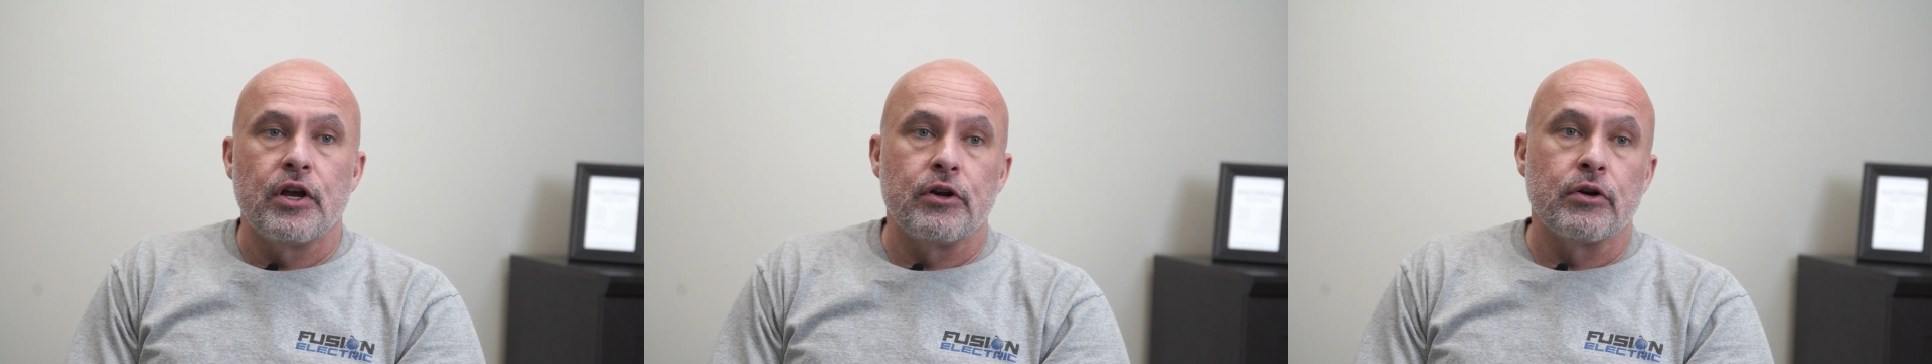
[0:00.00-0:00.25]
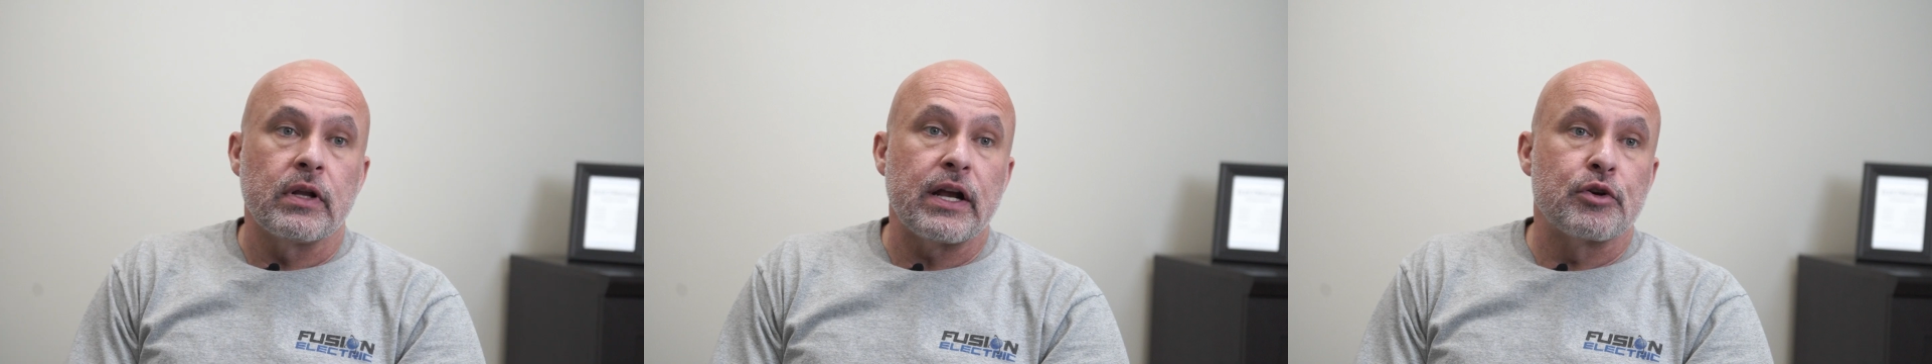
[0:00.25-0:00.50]

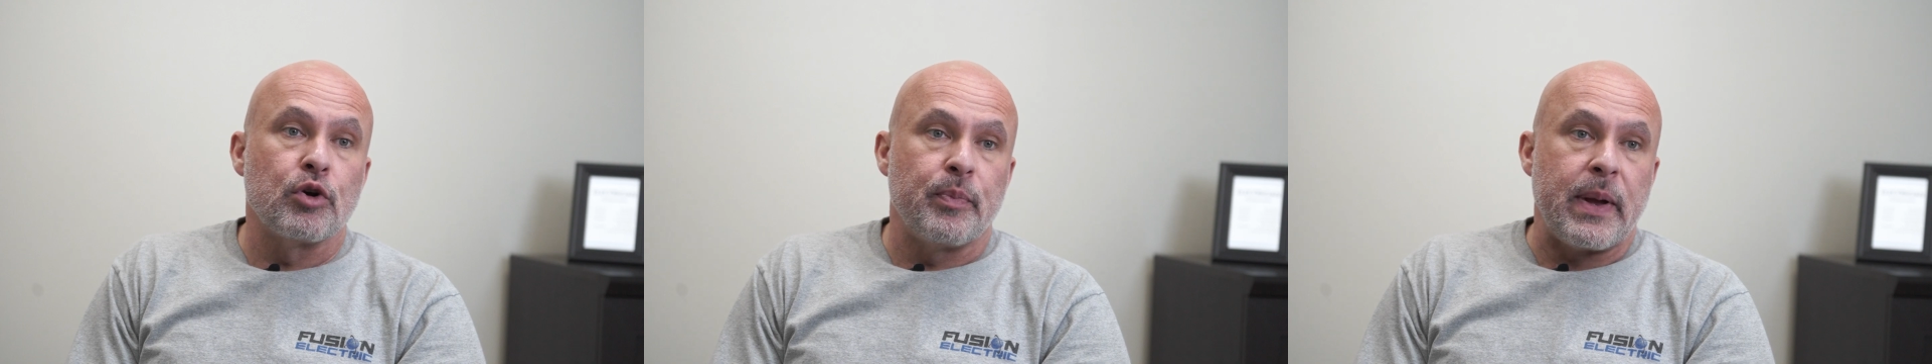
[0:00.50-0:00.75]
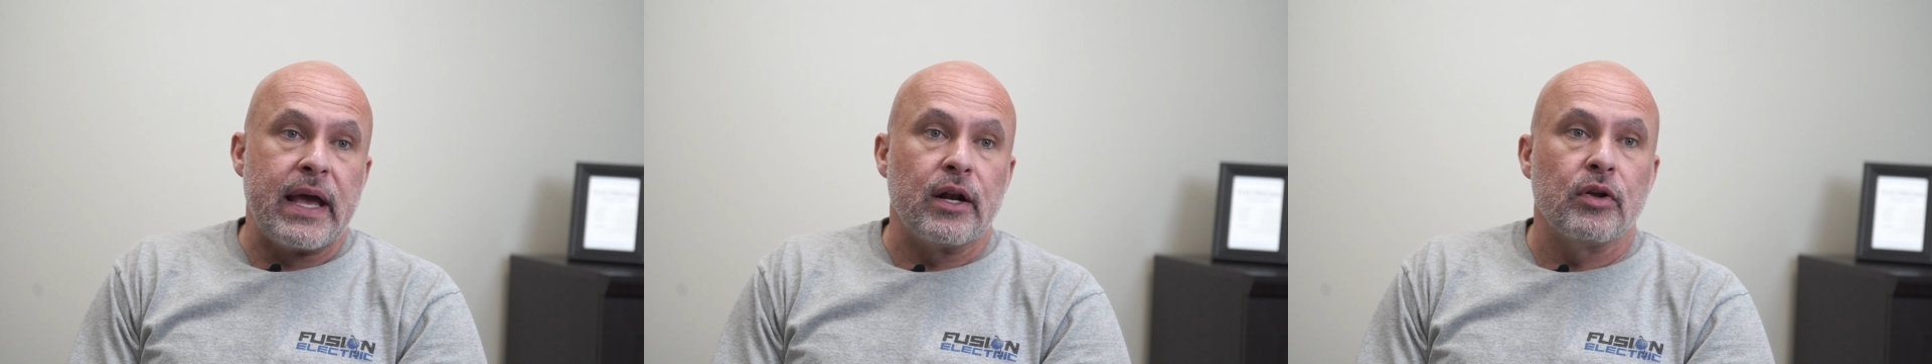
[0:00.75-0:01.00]
Your electrical
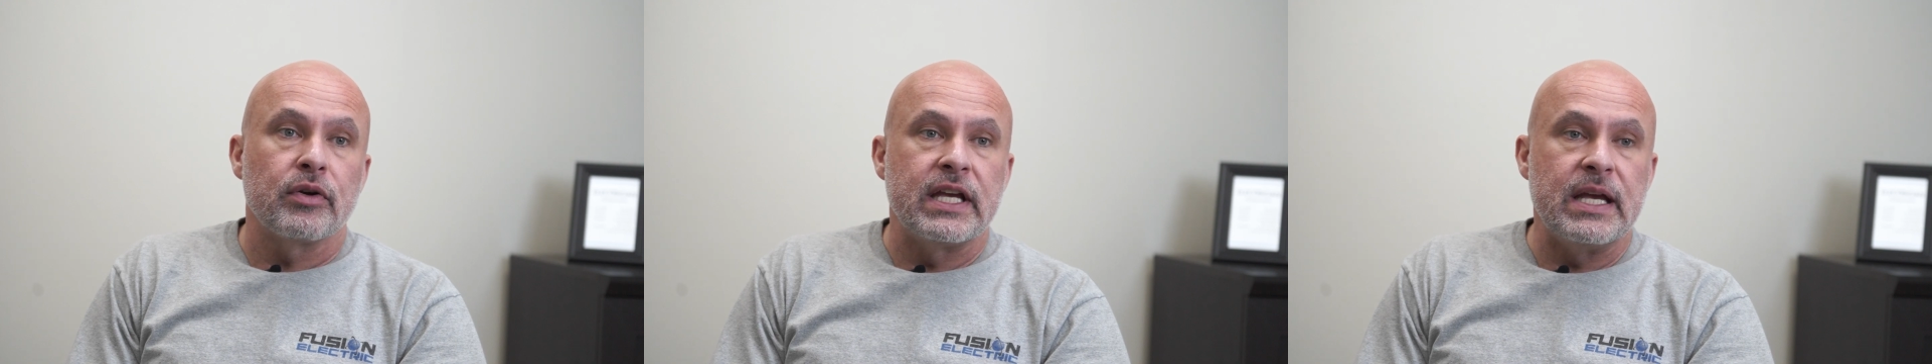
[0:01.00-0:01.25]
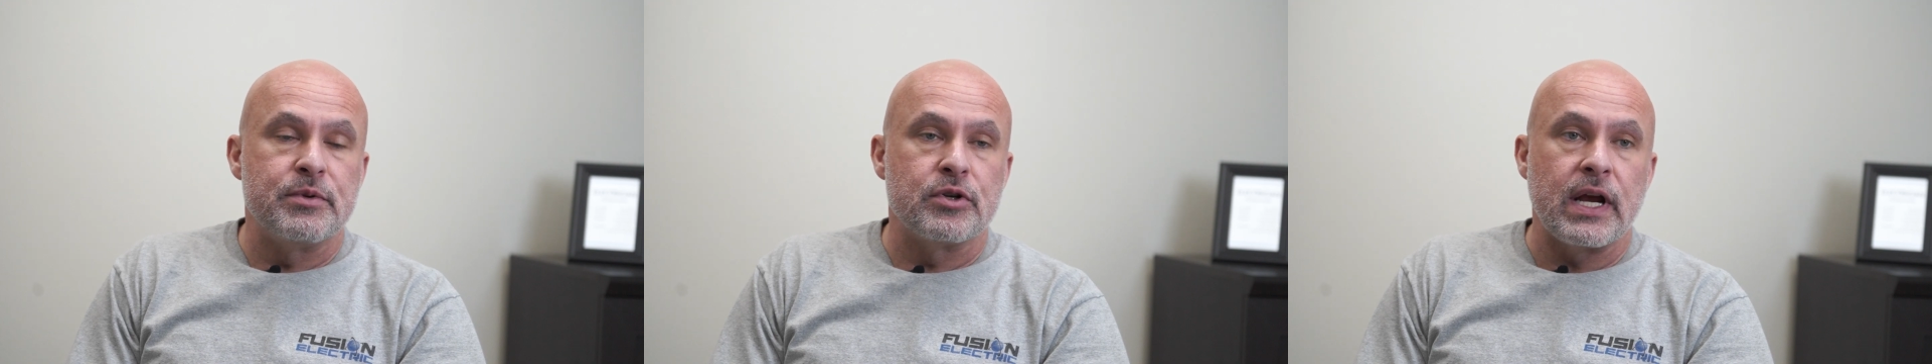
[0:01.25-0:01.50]
panel
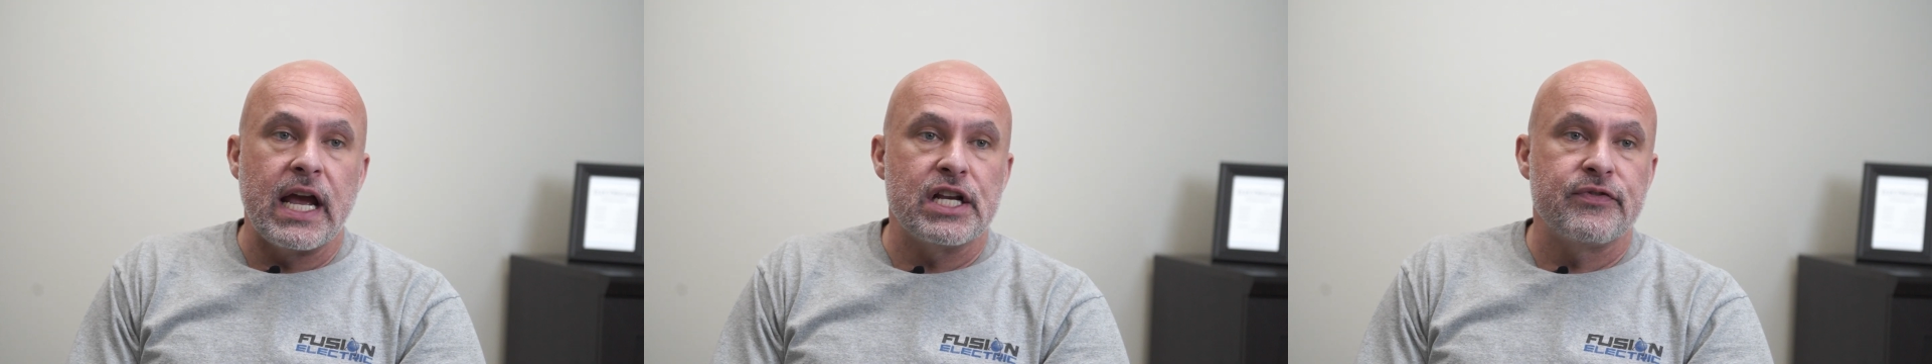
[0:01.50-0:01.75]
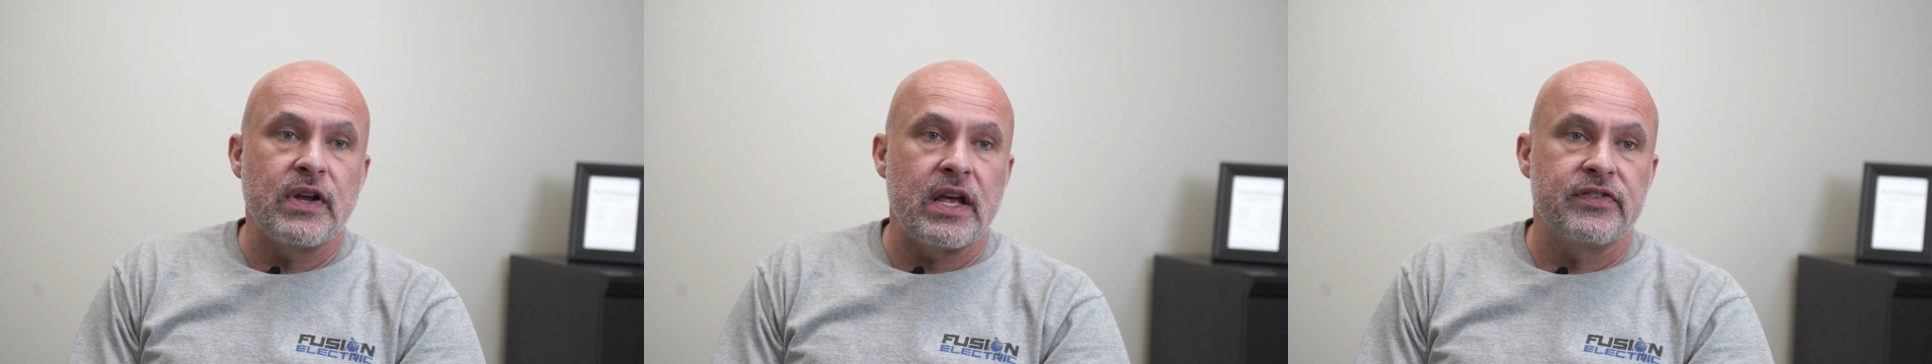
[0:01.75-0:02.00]
keeps your
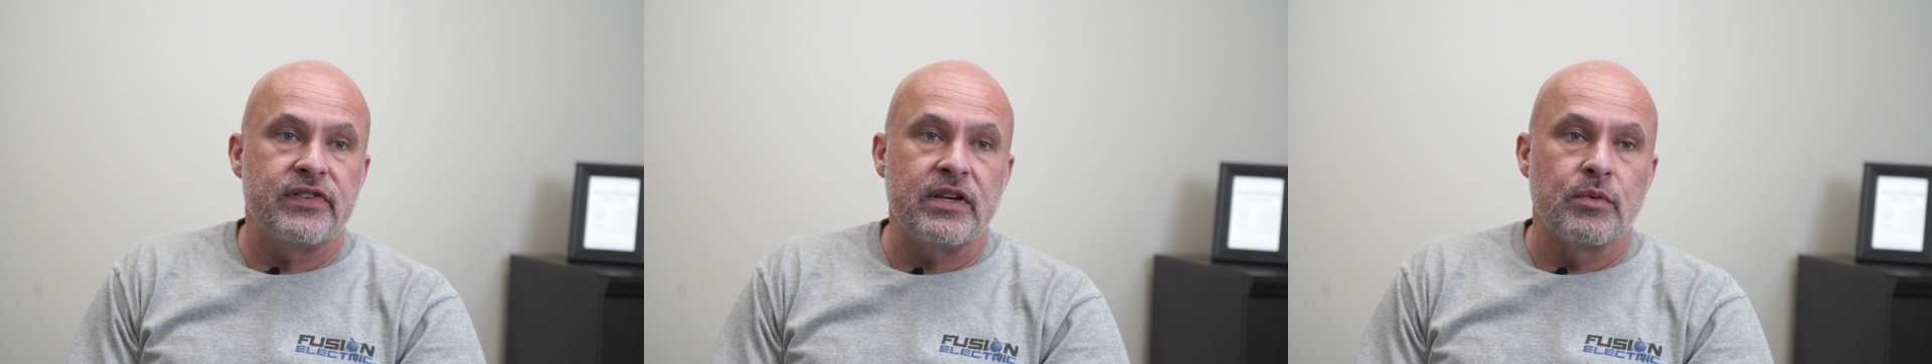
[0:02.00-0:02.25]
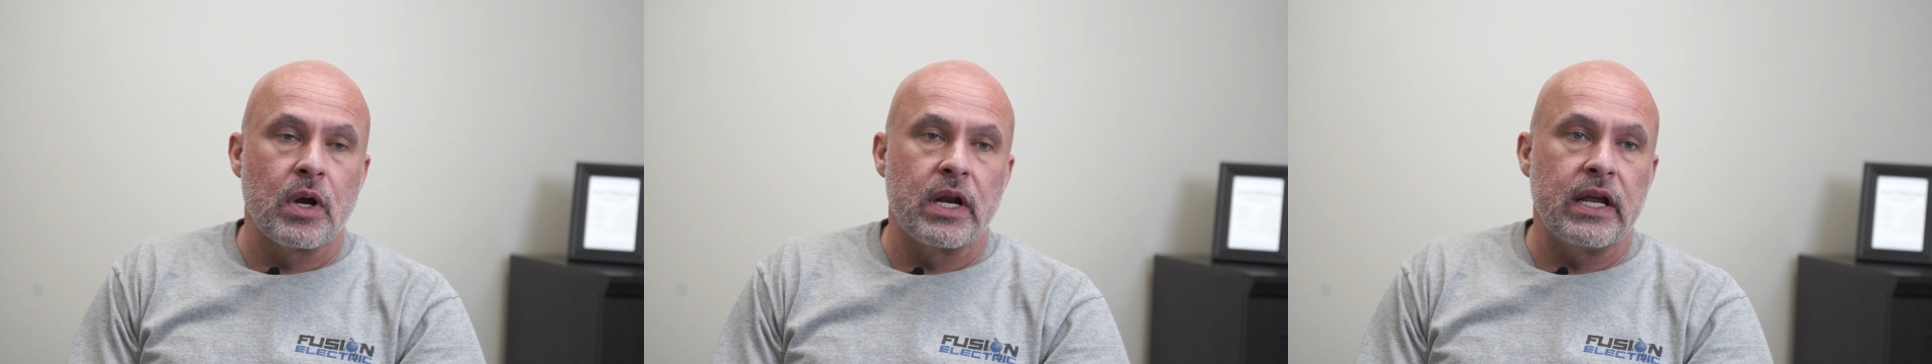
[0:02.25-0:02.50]

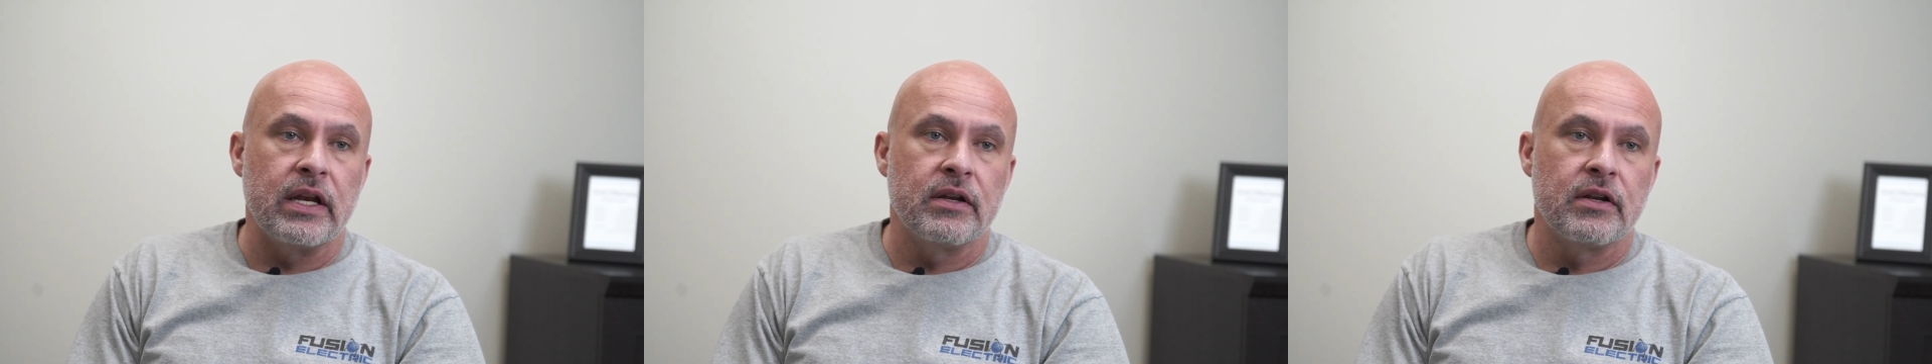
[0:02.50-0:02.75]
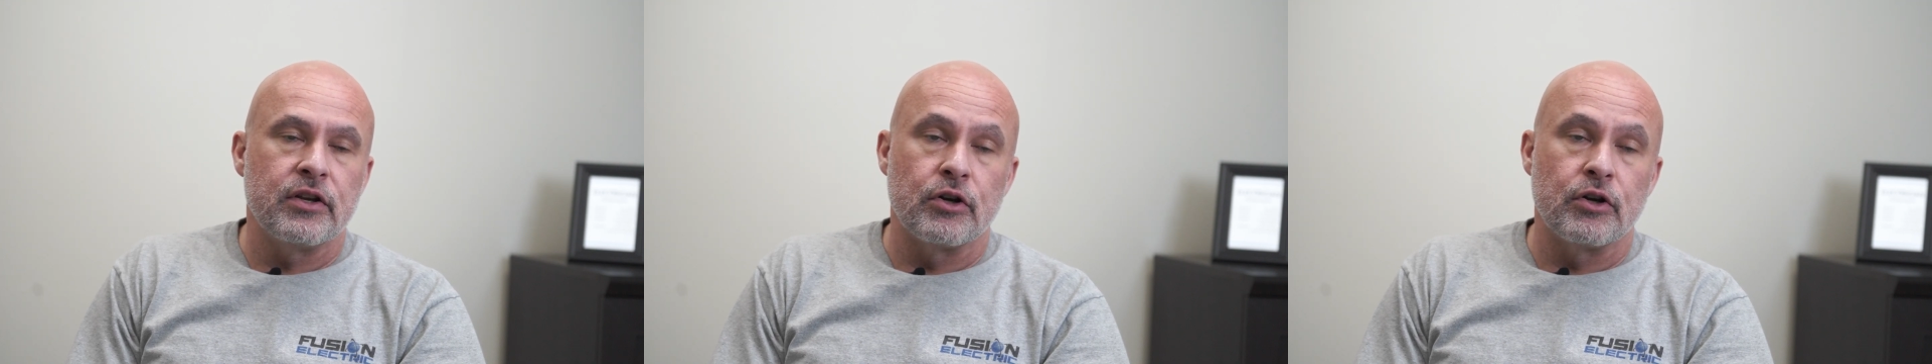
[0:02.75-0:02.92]
HVAC running,